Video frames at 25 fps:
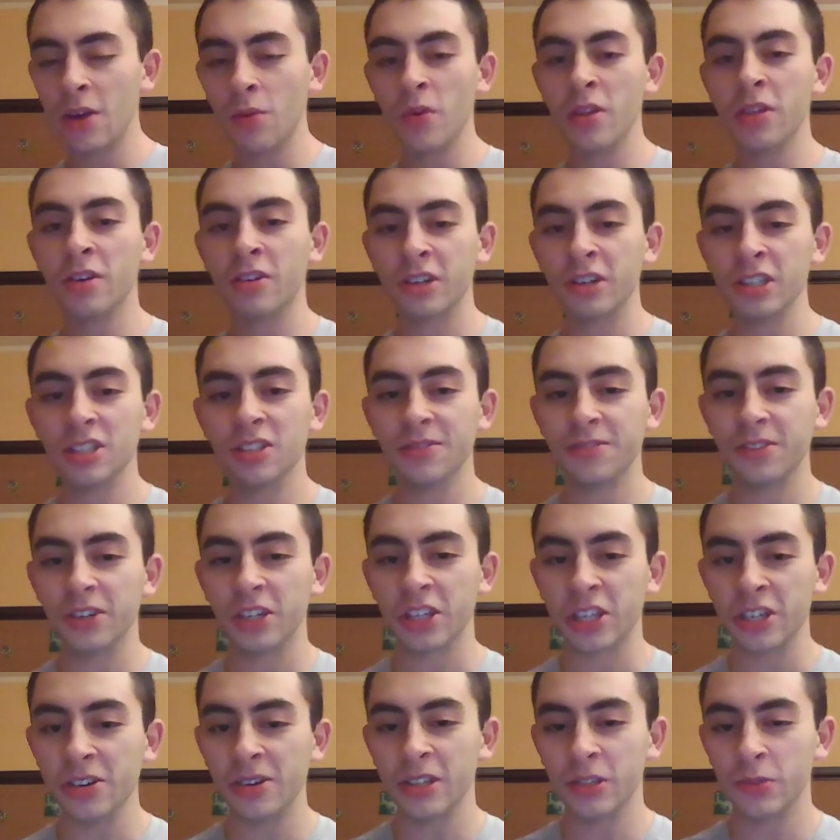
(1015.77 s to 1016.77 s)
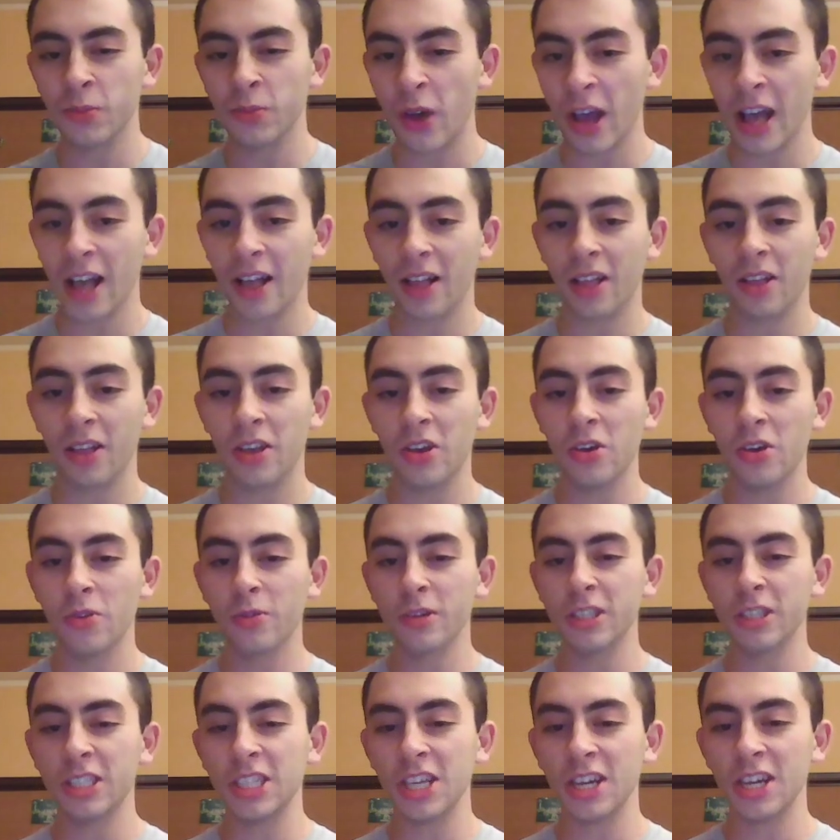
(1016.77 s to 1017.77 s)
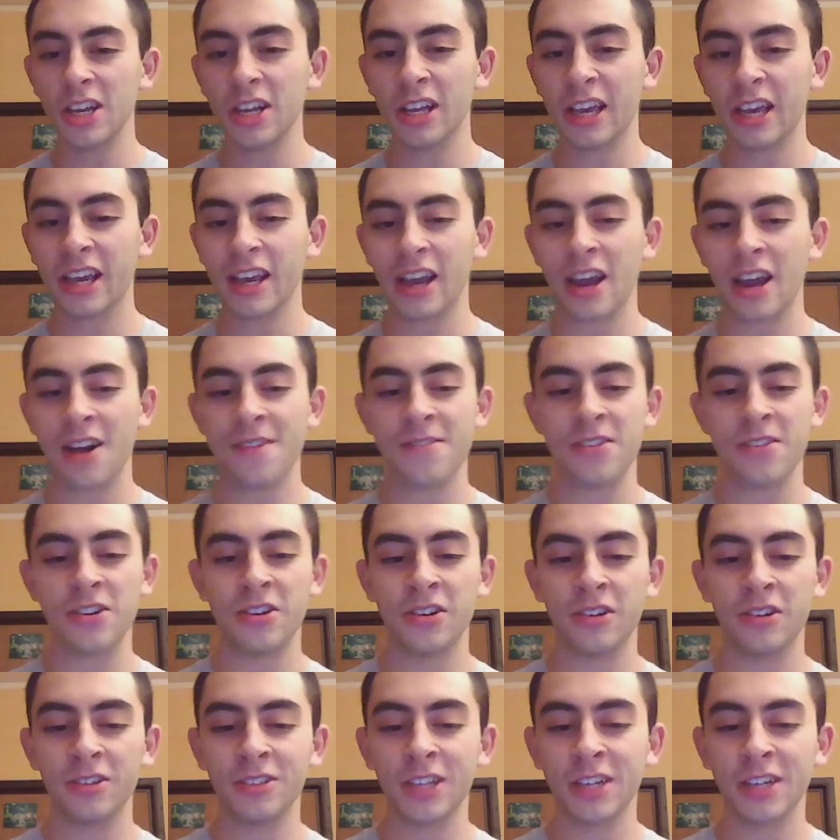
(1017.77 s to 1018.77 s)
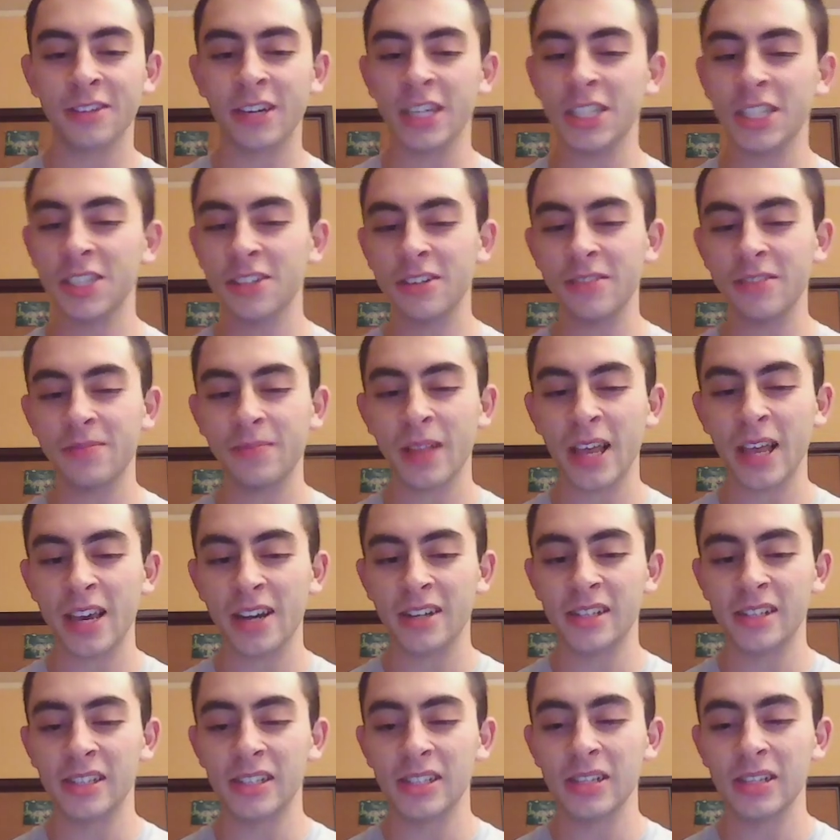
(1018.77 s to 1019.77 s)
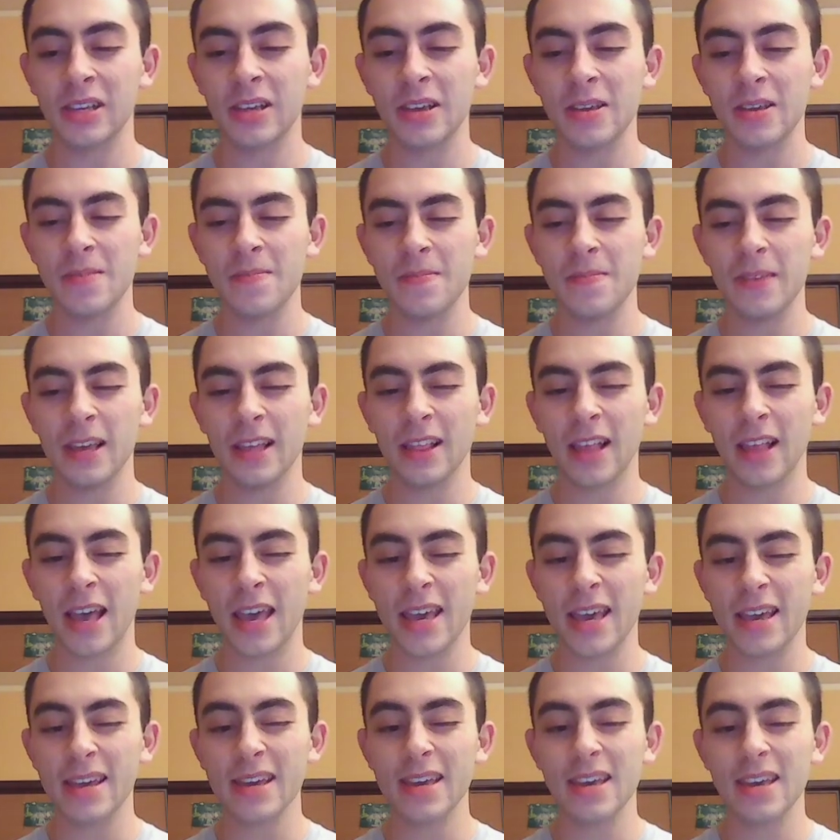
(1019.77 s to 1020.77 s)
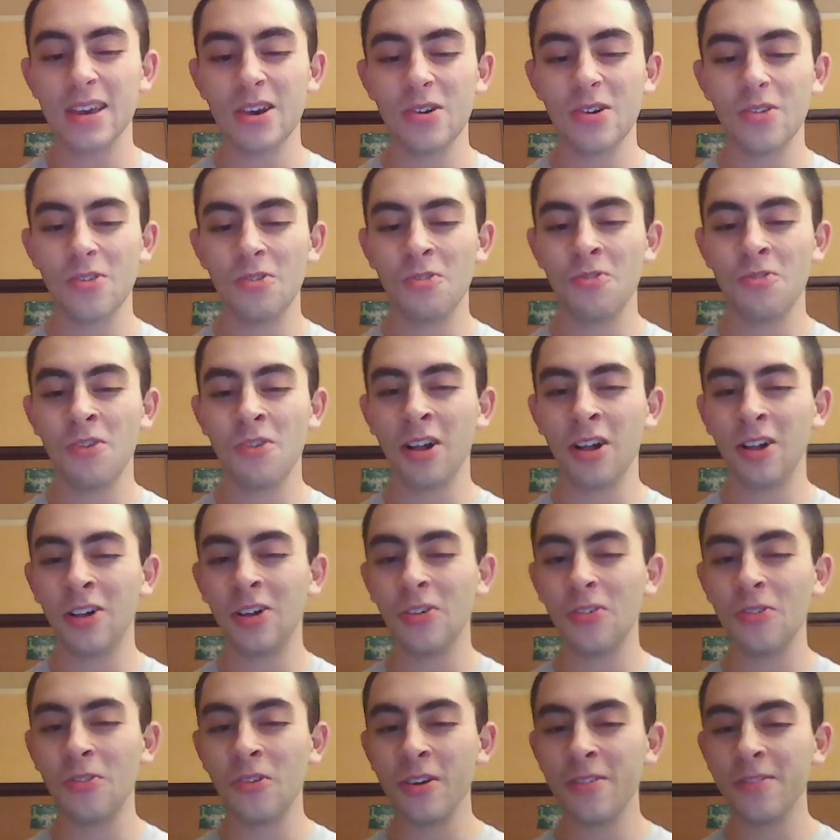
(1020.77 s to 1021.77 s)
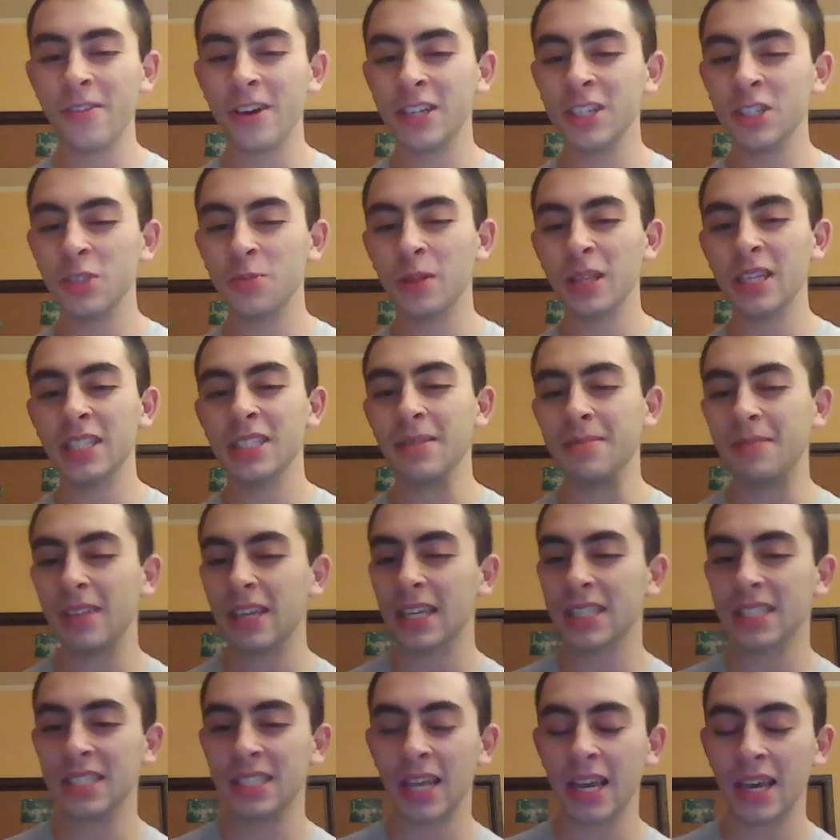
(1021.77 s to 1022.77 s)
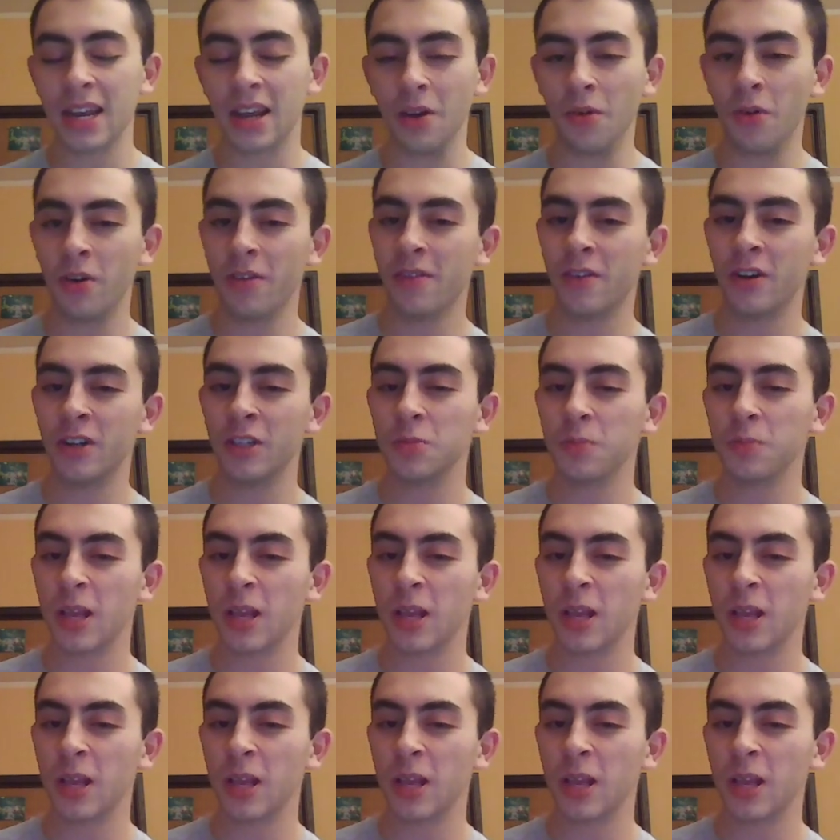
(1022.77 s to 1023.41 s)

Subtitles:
and with Christopher Yoo as well, we're seeing like kind of a new generation of players being like, well, what if I just play something exciting? What if